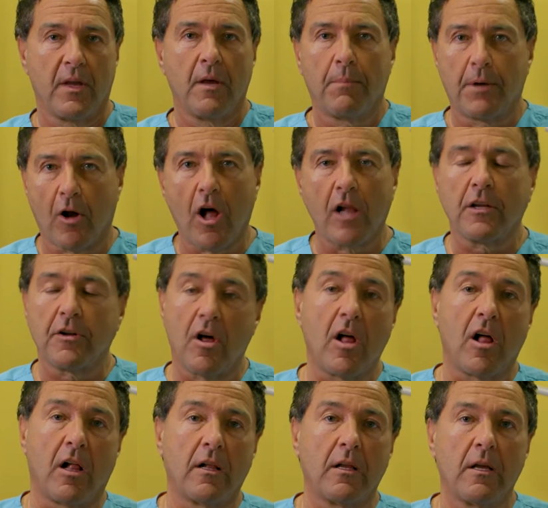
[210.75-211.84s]
But all in
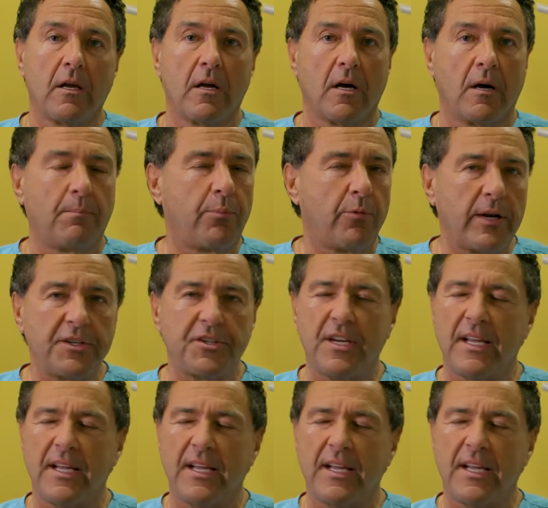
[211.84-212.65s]
all, a bridge